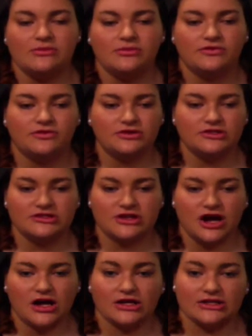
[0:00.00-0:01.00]
preferred
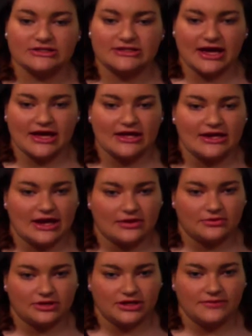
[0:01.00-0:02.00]
stock, debt, and
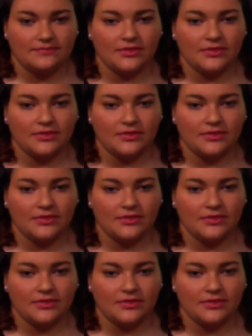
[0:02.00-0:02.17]
equity.